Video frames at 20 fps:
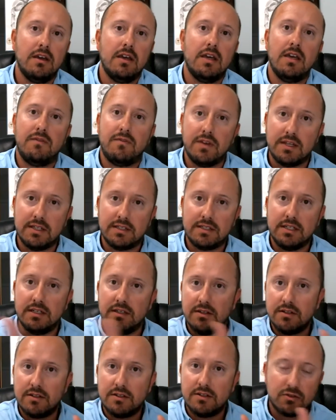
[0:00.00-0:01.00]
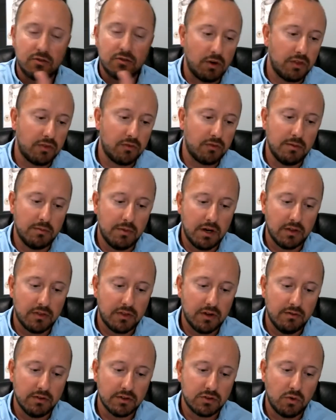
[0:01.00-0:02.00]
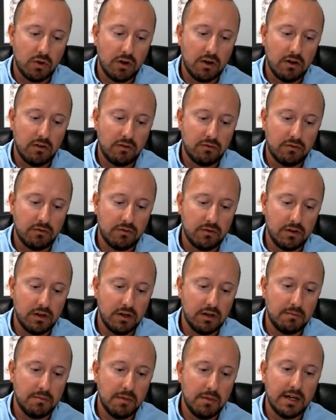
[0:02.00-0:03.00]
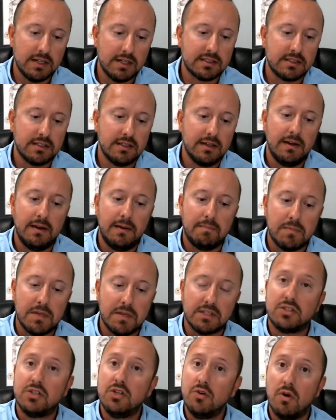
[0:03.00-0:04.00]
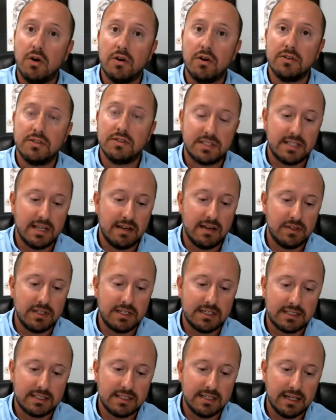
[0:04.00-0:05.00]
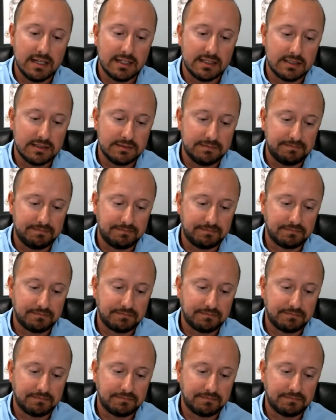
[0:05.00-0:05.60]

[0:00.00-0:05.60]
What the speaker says: If you continue to do 23 a month over 12 months, that's 276,